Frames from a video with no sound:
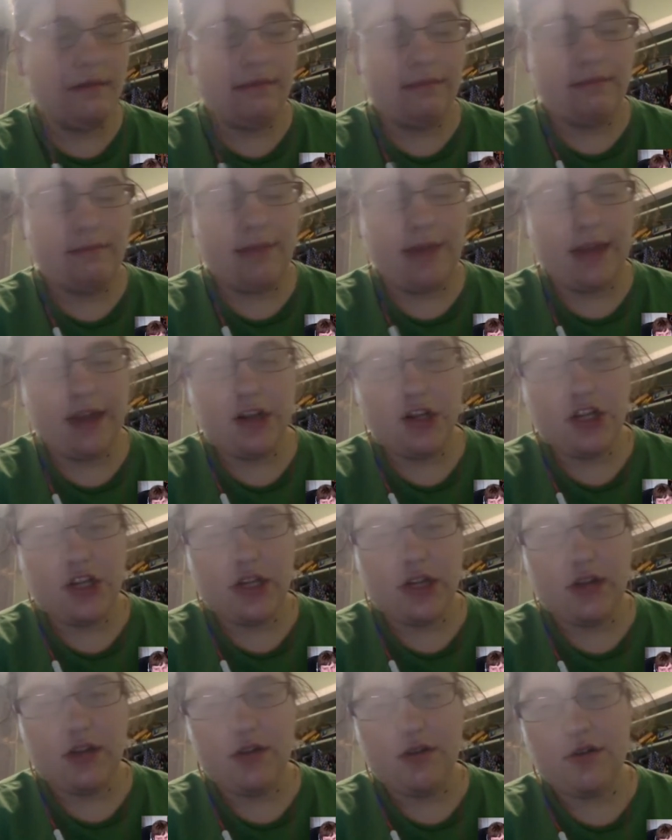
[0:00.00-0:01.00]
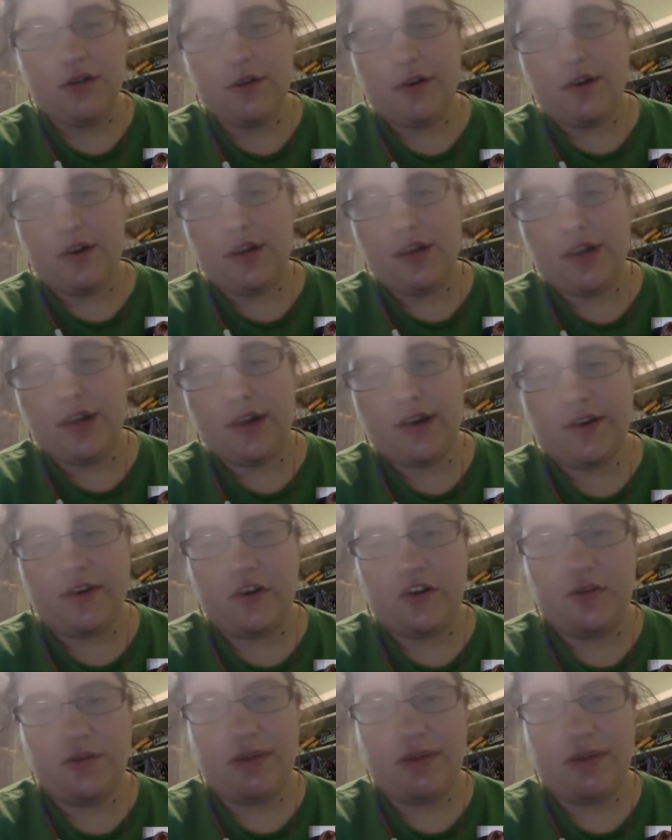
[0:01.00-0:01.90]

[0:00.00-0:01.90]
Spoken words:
mentioned or in a character's